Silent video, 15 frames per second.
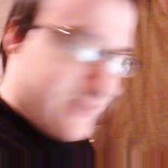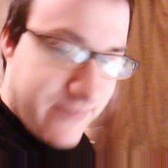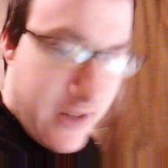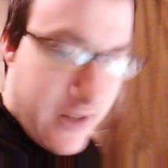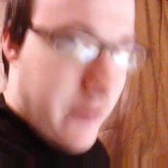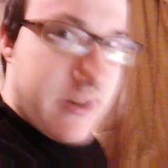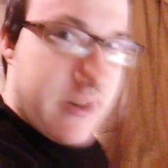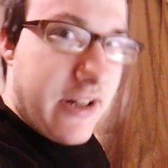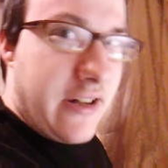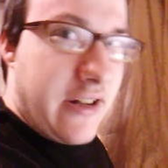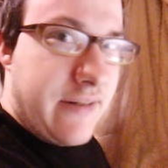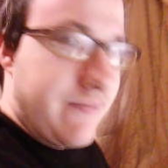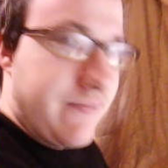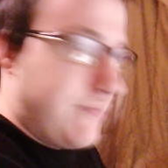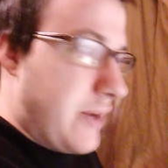there,
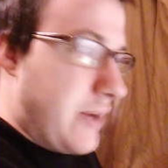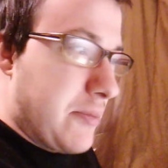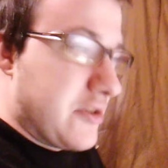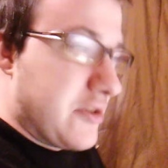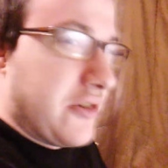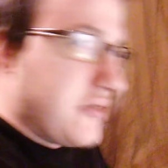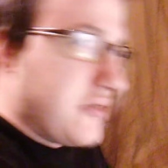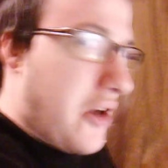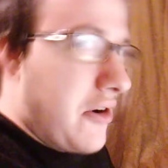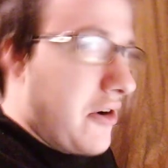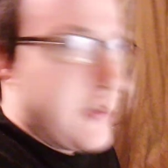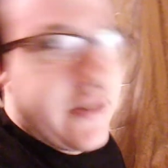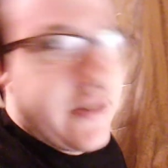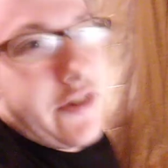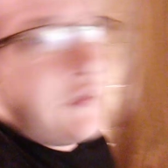uh, people still saw
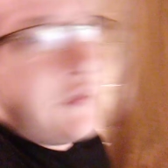it, so I